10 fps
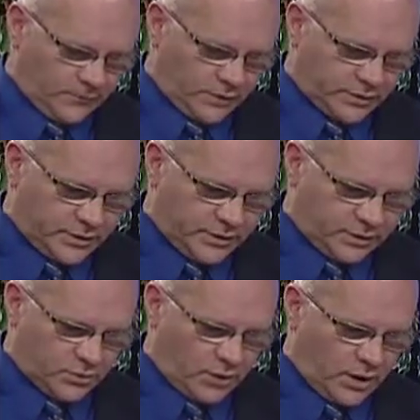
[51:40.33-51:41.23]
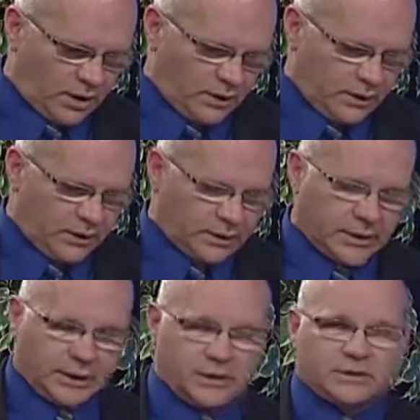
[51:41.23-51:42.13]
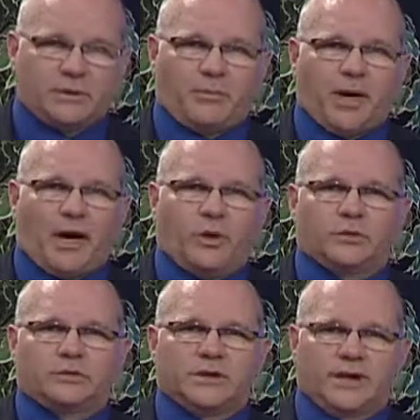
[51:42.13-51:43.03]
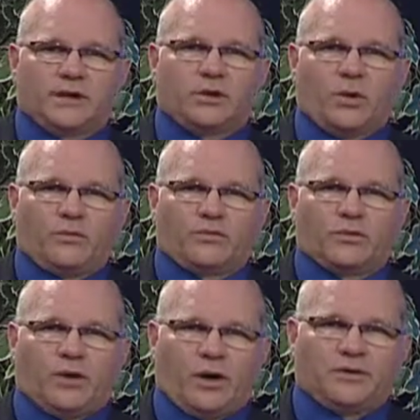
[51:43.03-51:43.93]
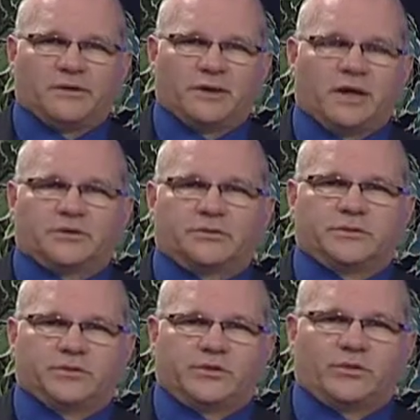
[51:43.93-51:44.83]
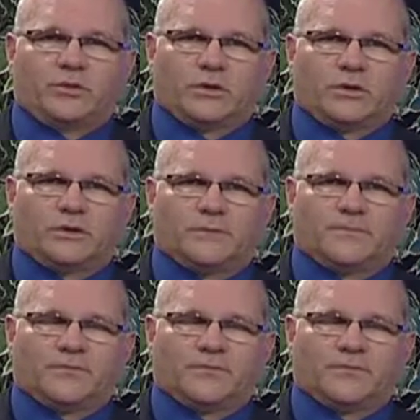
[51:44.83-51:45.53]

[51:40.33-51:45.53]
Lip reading: This hijra is about taking over all the countries of the world.